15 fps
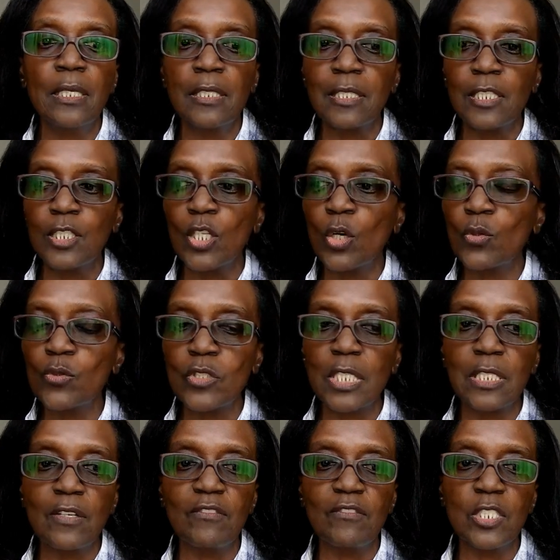those
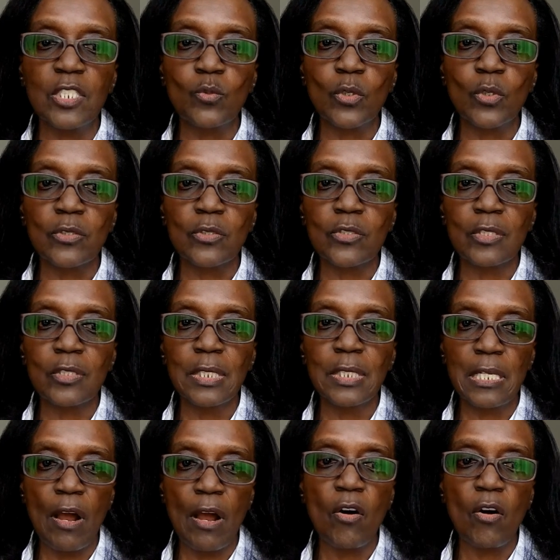individuals in
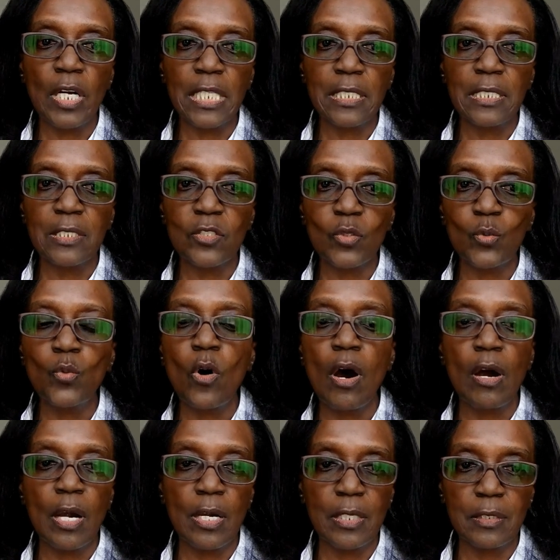our audience who
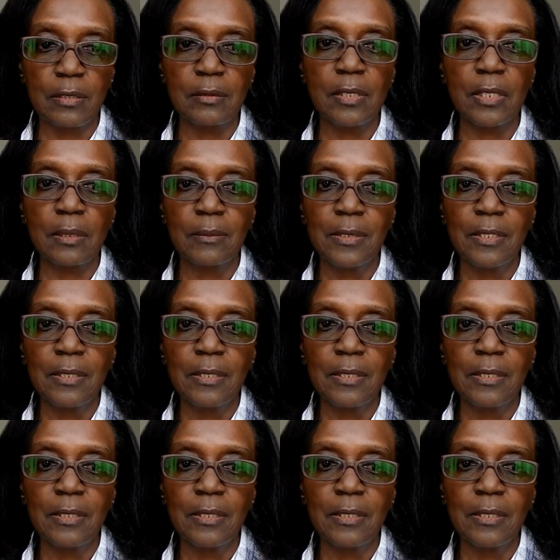are the